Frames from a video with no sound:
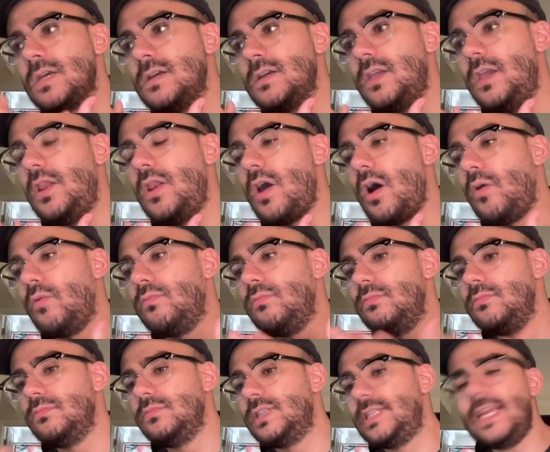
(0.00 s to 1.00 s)
you know,
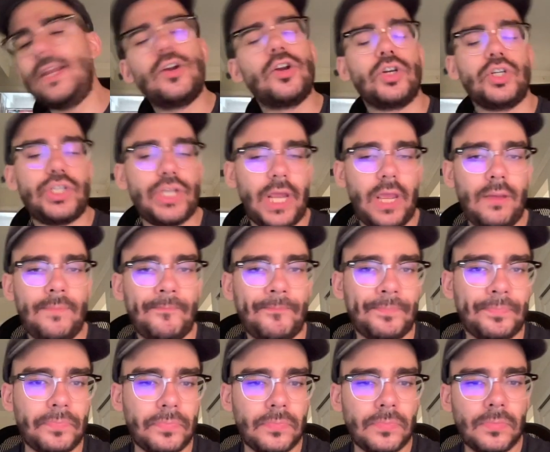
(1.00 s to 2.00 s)
synergy.
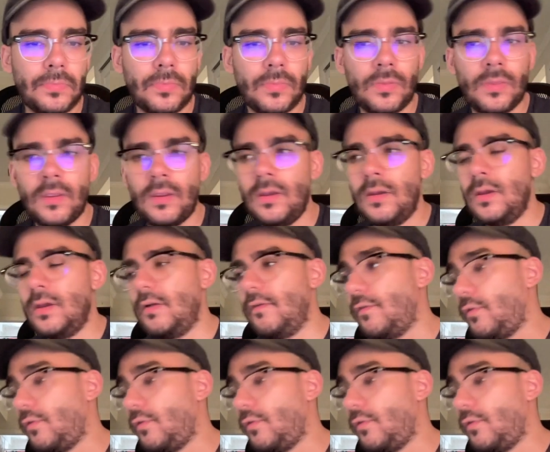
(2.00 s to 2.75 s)
Of